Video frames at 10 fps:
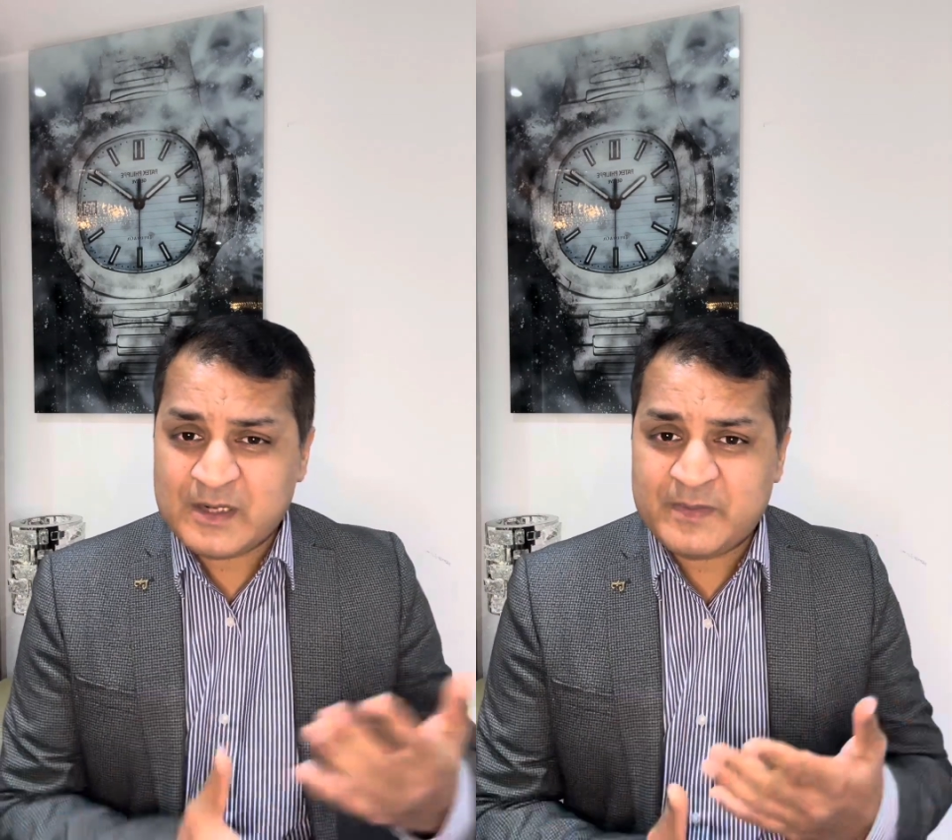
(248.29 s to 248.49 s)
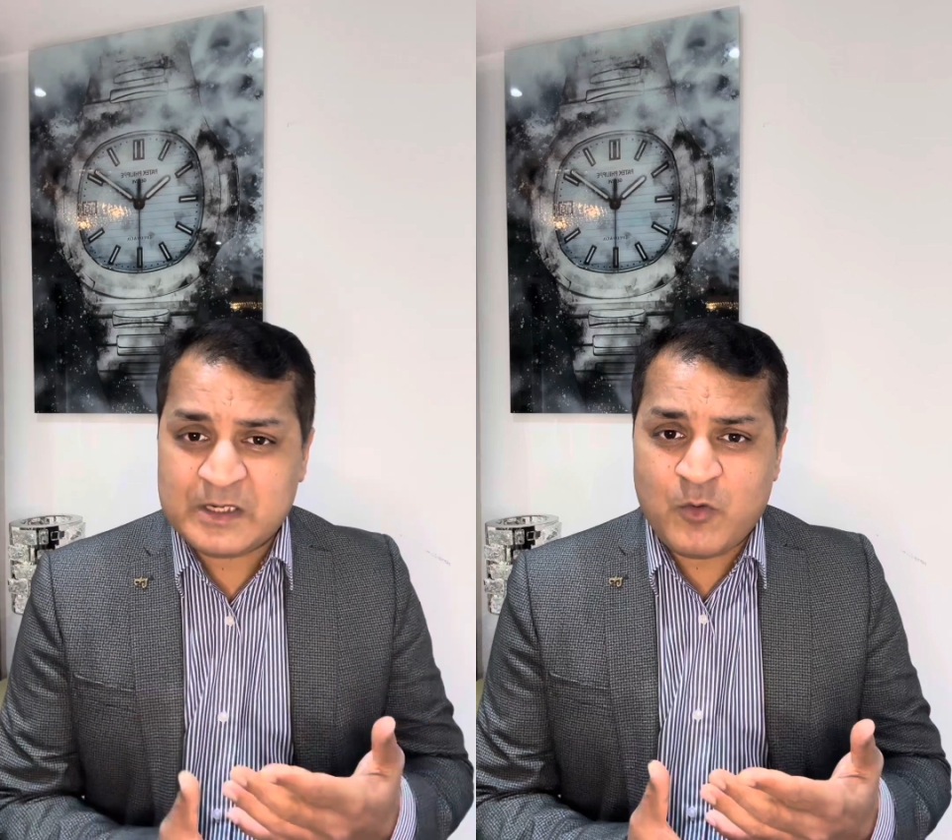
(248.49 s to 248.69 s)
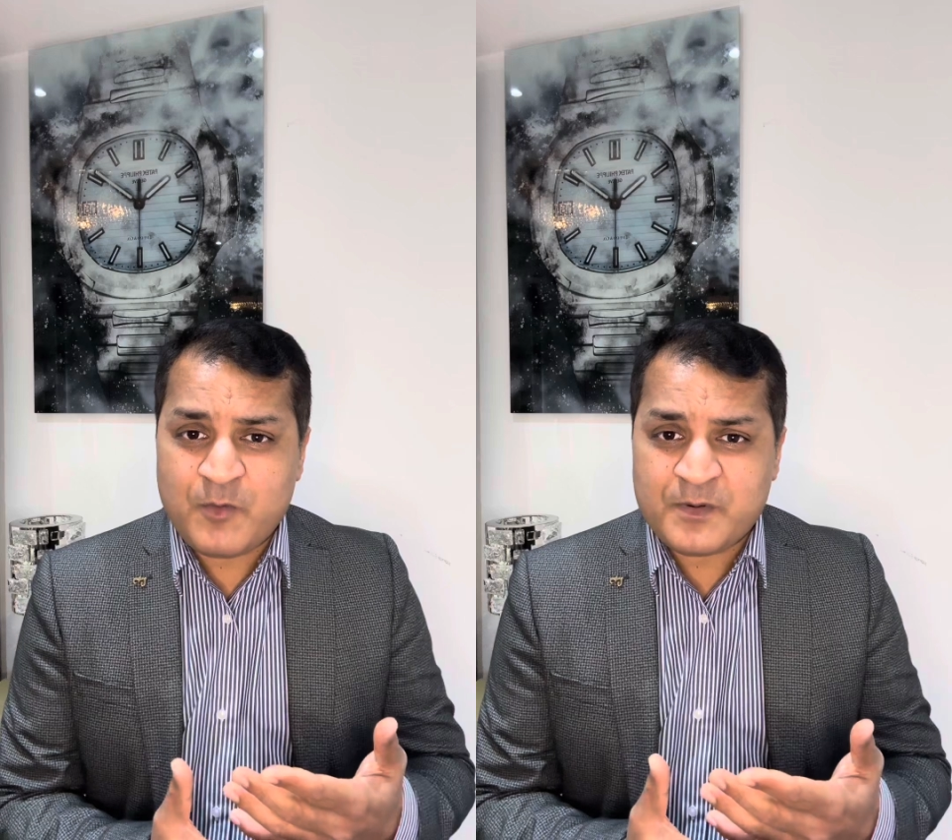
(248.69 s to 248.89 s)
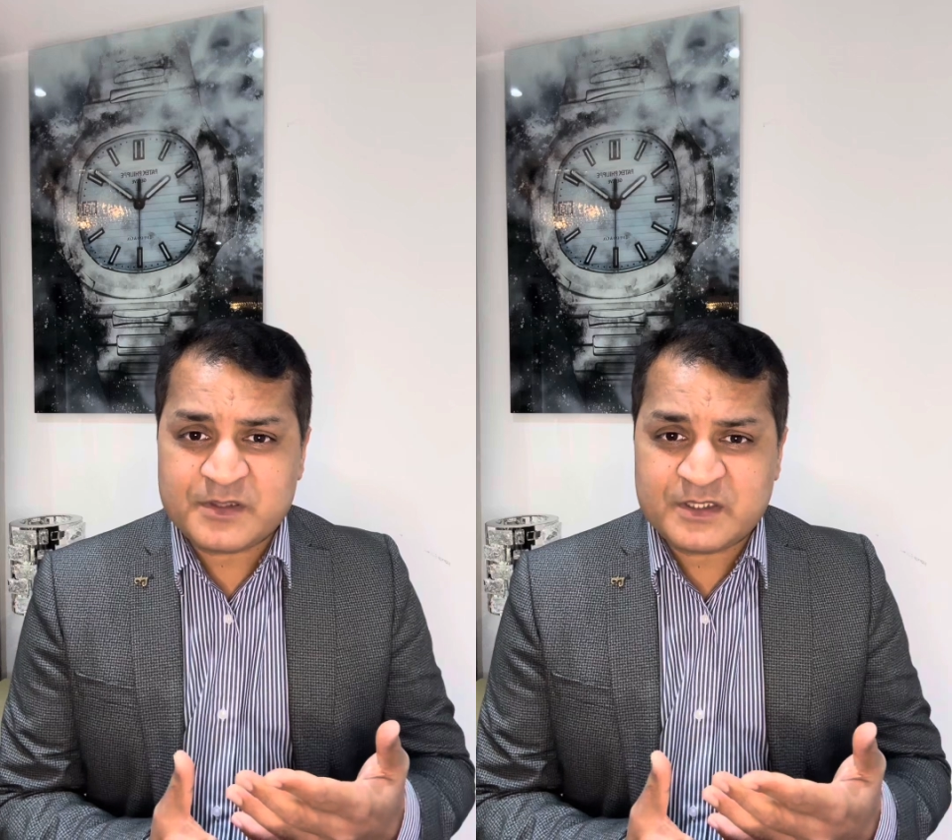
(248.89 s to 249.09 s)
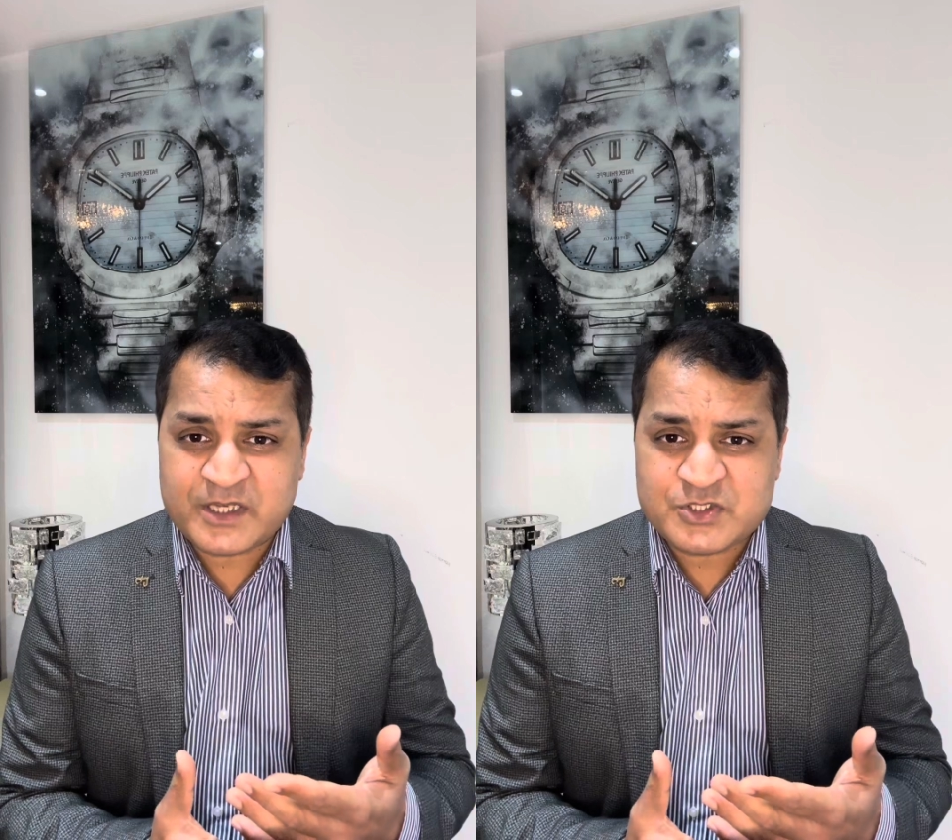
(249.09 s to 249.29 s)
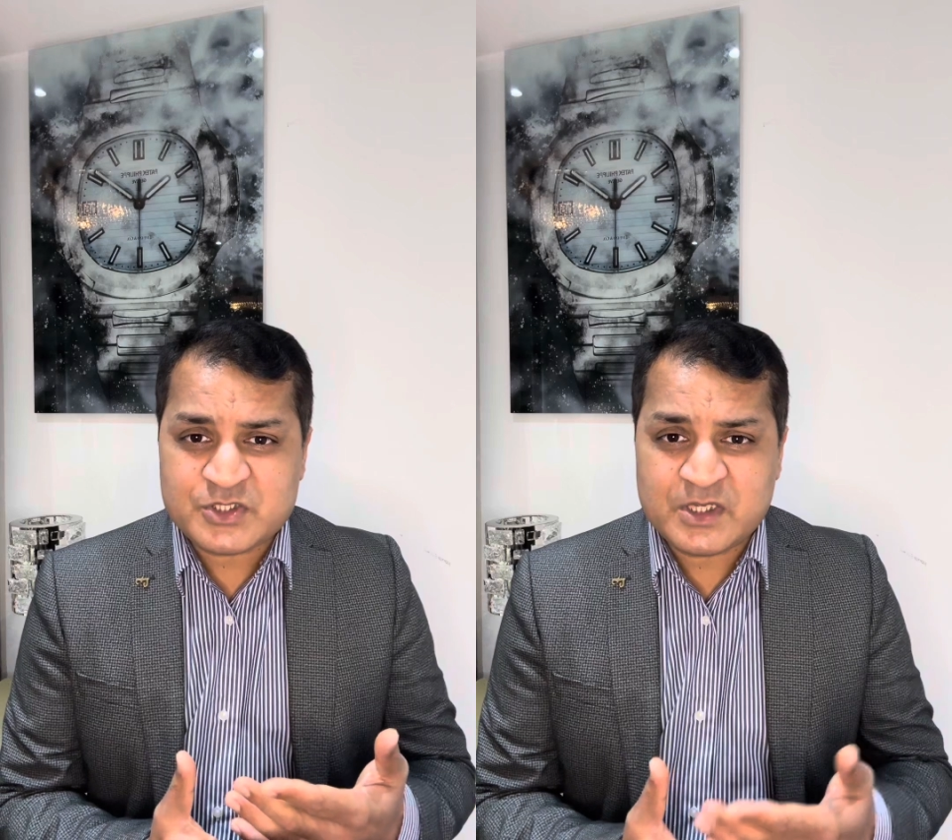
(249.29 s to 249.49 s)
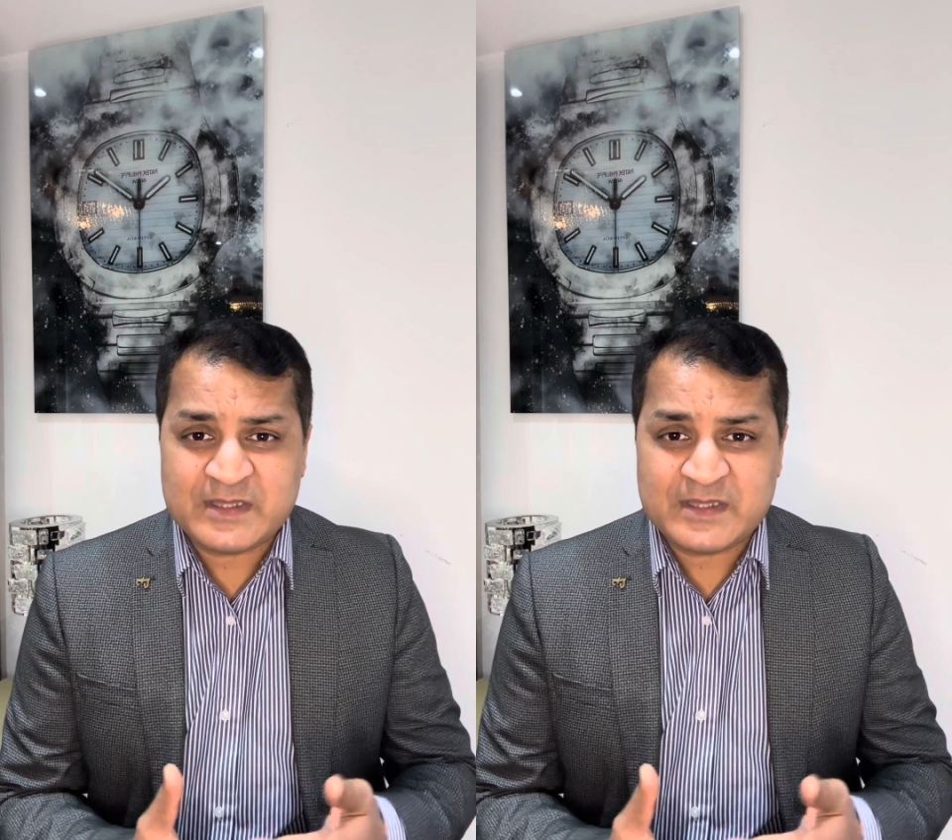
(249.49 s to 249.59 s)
bit lower percentage